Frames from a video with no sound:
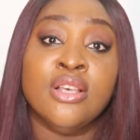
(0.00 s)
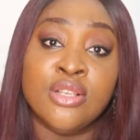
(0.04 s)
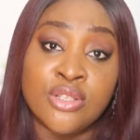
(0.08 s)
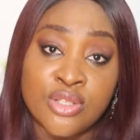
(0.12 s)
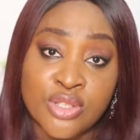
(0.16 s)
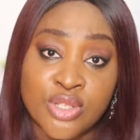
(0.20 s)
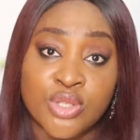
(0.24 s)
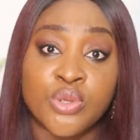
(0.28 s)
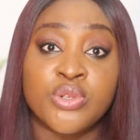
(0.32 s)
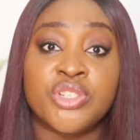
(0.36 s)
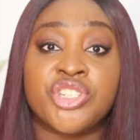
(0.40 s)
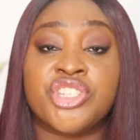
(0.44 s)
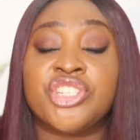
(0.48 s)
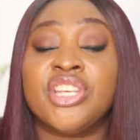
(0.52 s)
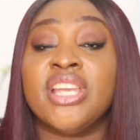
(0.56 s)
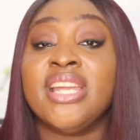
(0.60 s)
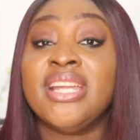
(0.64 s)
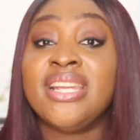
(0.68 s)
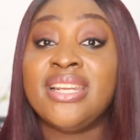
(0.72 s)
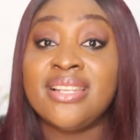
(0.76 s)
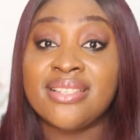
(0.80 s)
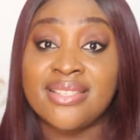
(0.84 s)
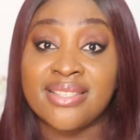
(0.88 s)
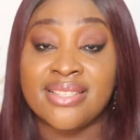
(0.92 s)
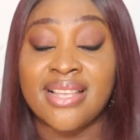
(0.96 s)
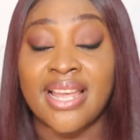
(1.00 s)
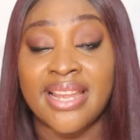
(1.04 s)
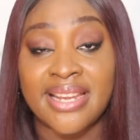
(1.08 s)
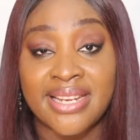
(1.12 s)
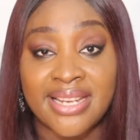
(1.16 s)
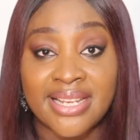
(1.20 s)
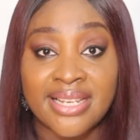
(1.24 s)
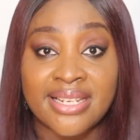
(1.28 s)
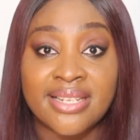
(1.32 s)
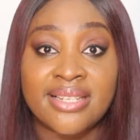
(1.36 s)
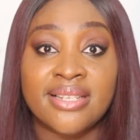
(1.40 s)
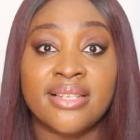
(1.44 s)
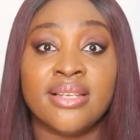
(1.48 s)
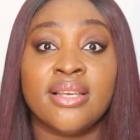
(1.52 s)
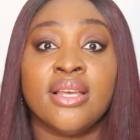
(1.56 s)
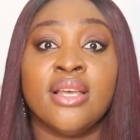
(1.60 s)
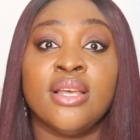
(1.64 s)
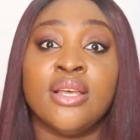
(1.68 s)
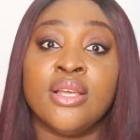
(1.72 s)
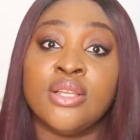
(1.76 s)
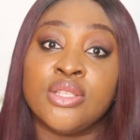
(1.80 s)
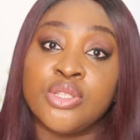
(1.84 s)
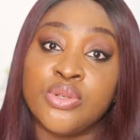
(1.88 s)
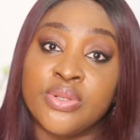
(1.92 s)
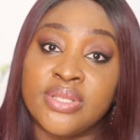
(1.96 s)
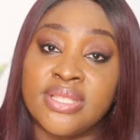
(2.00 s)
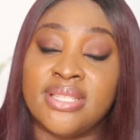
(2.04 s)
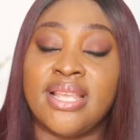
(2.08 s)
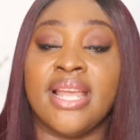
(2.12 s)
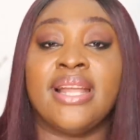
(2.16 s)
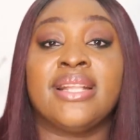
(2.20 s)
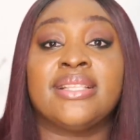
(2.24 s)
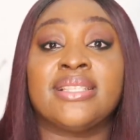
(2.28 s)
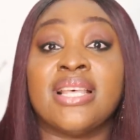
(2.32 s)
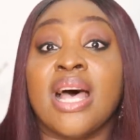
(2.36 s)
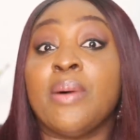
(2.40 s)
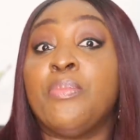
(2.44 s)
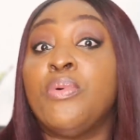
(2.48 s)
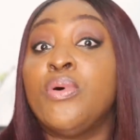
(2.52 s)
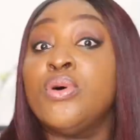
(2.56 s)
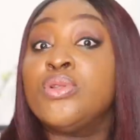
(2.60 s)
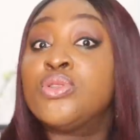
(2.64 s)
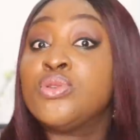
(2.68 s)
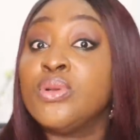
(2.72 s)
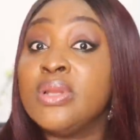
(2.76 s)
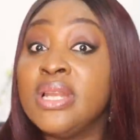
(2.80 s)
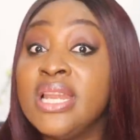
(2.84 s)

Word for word: So she decided to take Thabo